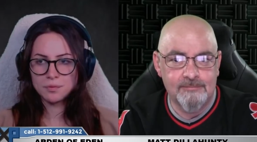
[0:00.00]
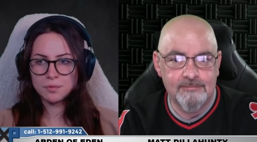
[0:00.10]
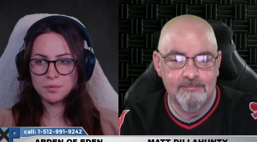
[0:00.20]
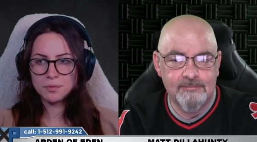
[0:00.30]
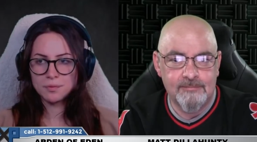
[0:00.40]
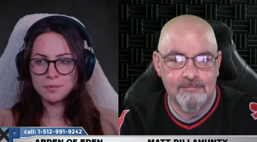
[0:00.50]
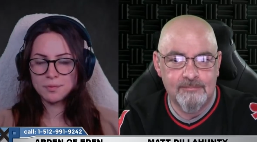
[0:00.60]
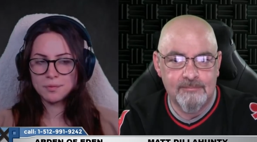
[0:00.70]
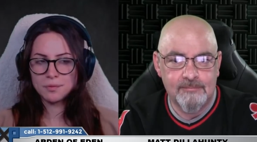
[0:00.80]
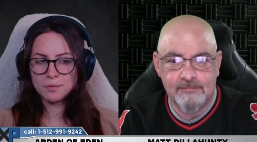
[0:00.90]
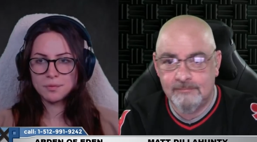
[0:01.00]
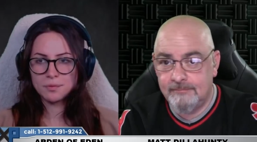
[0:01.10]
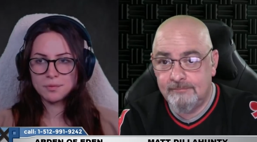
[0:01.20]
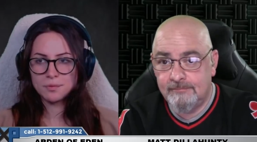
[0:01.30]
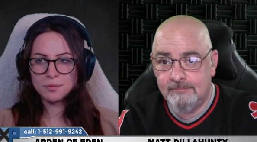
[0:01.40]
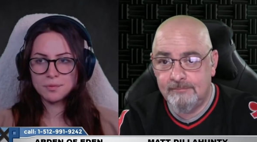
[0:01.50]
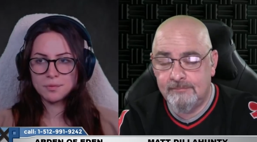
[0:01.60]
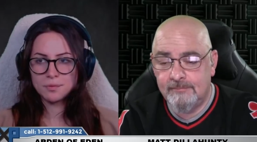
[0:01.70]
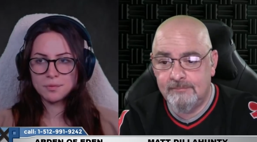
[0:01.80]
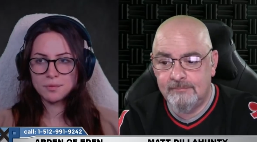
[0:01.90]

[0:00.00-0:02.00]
(no one is talking)